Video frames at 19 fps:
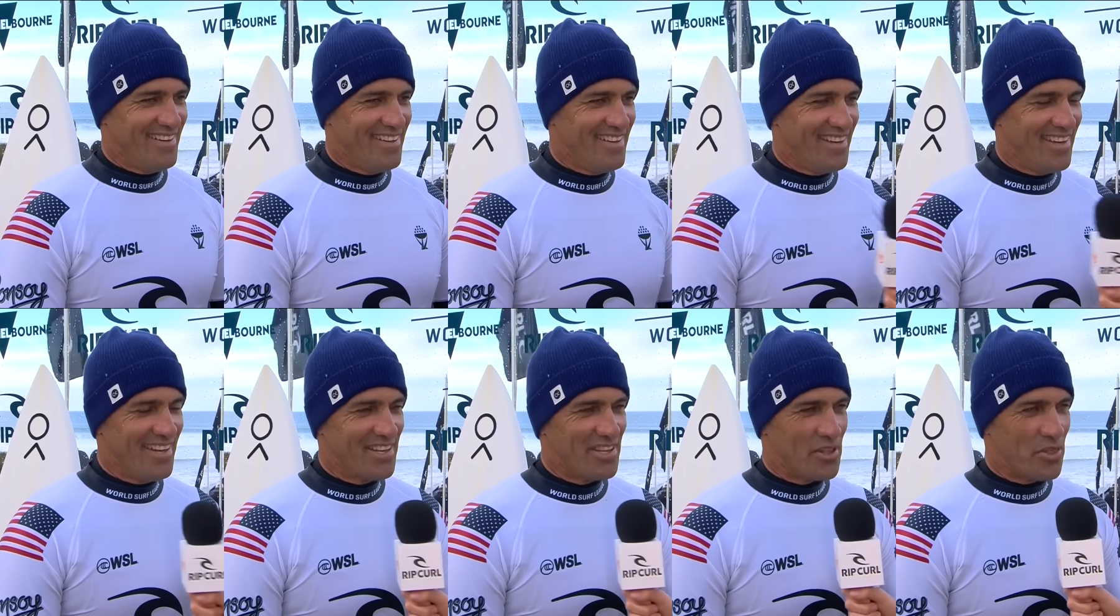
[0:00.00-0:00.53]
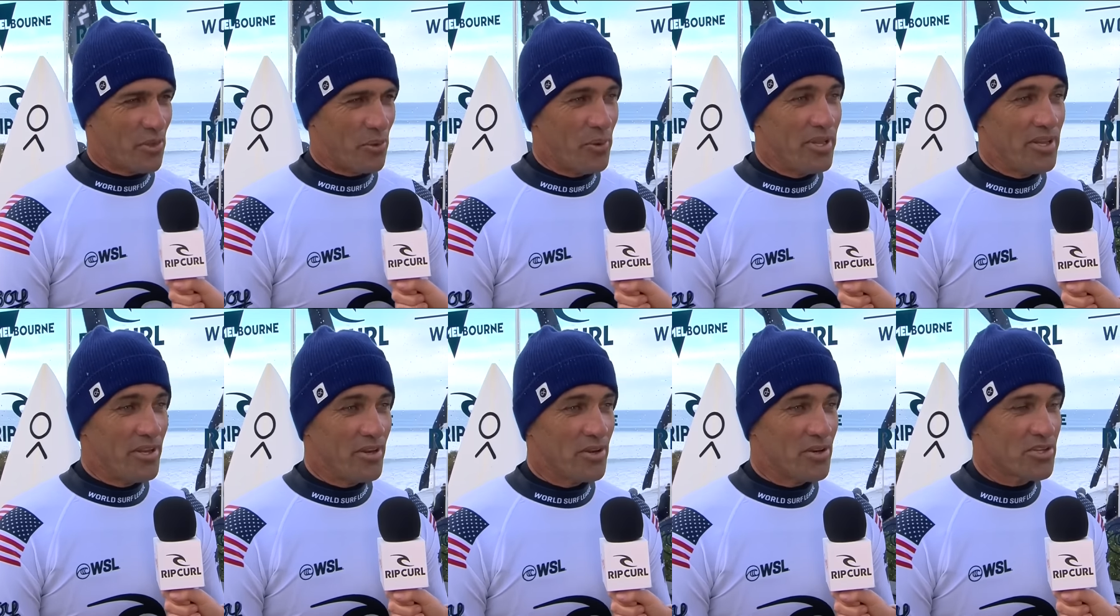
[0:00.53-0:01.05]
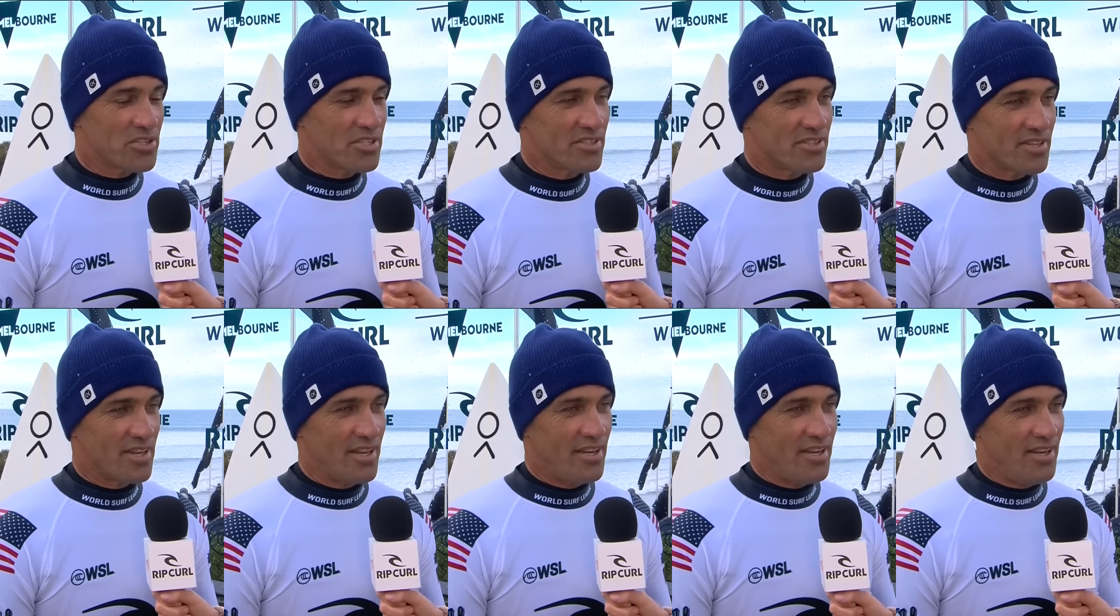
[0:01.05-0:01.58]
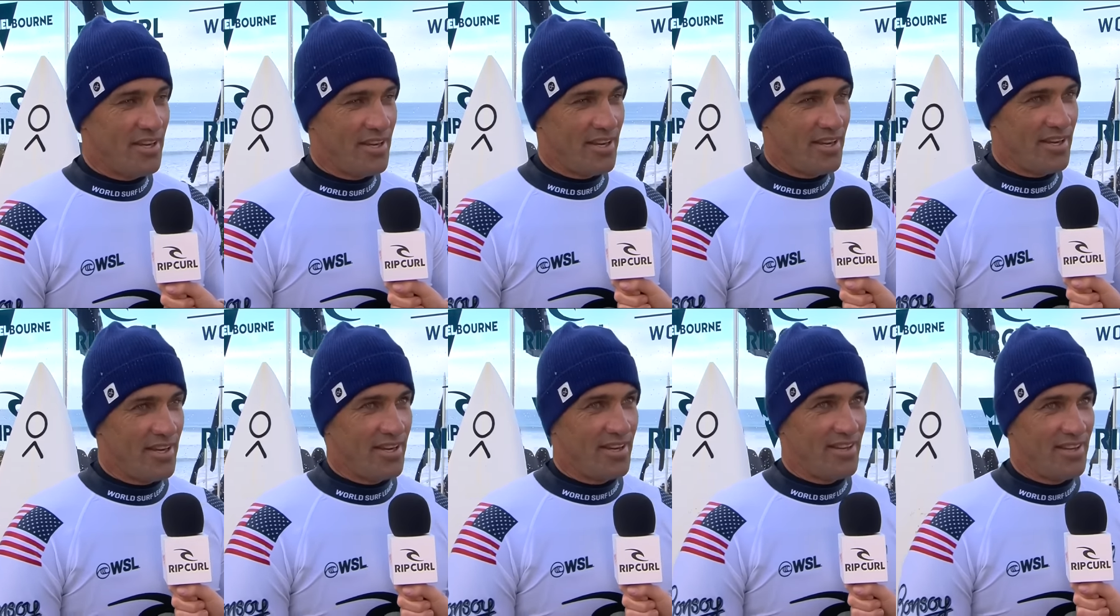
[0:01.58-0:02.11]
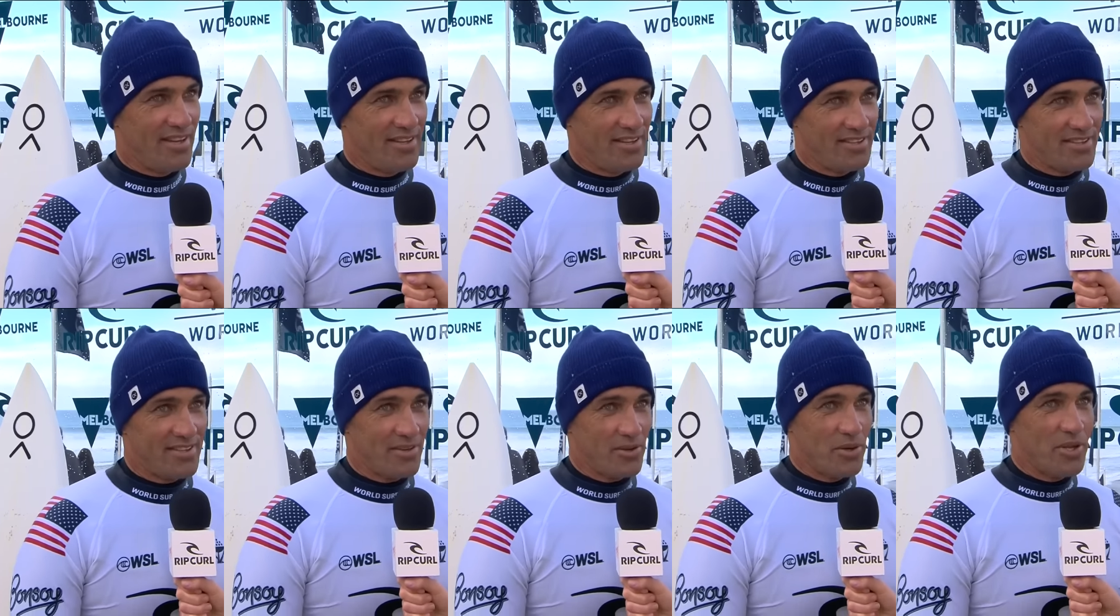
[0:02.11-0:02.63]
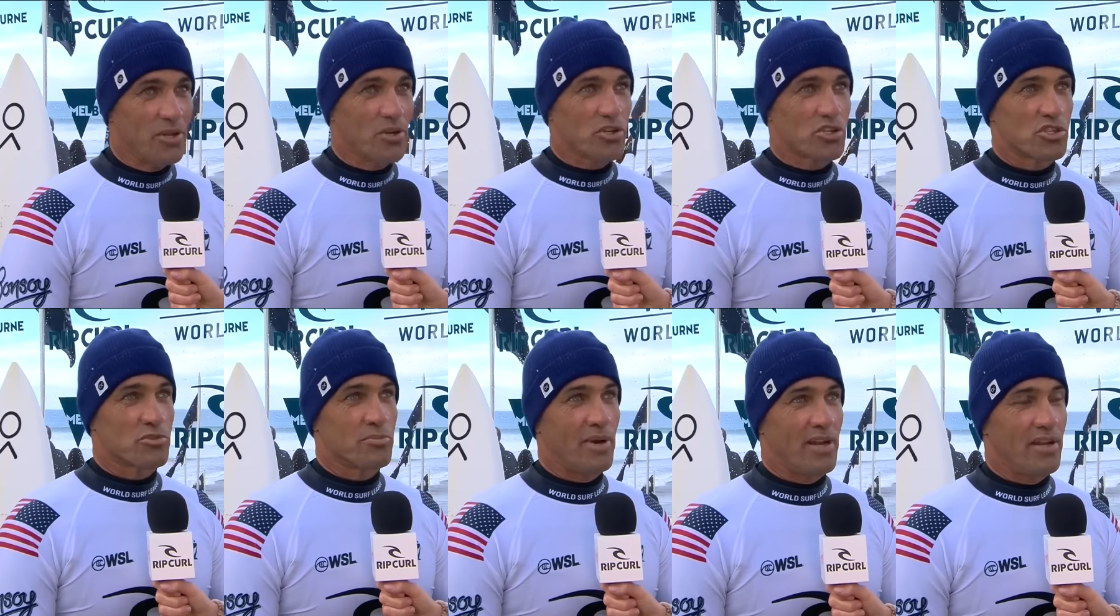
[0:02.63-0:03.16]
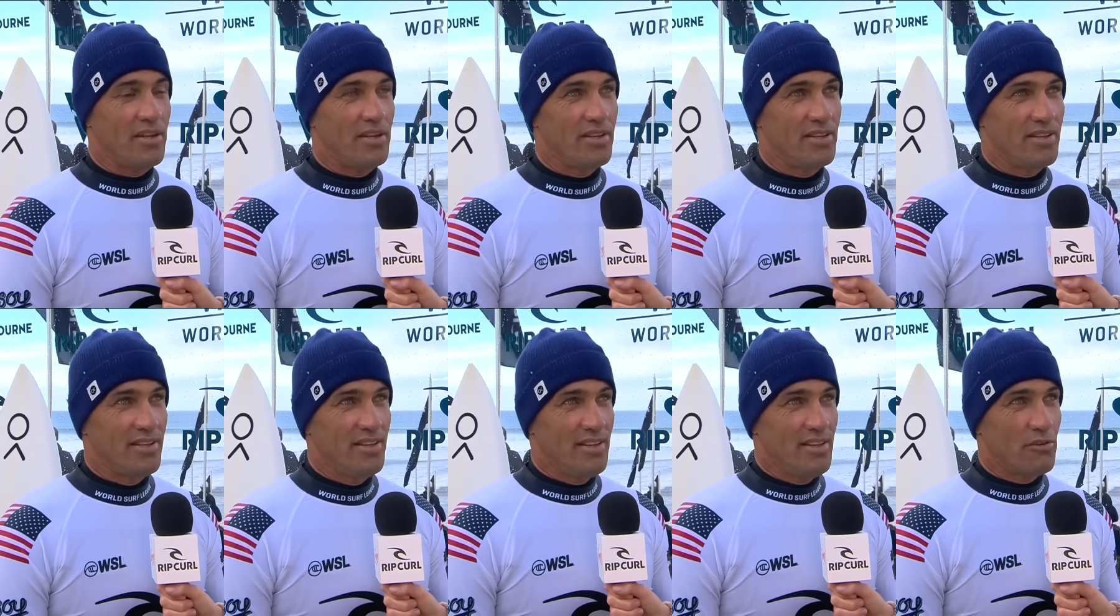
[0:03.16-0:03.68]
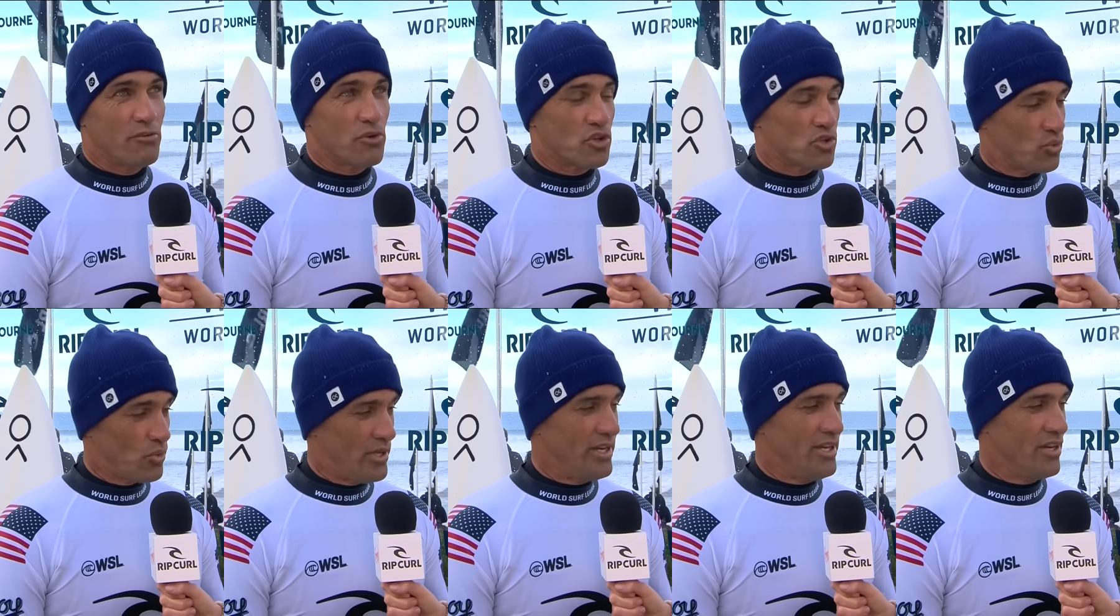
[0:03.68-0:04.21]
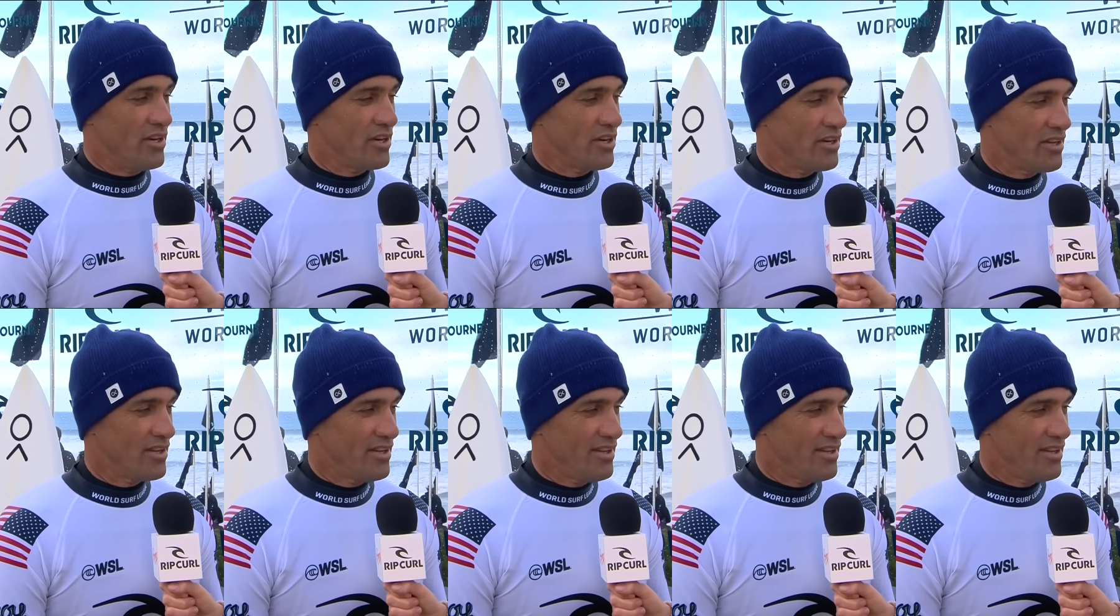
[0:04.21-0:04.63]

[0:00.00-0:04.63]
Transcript: Yeah, 30 years since I, uh, 30 years since my first win here.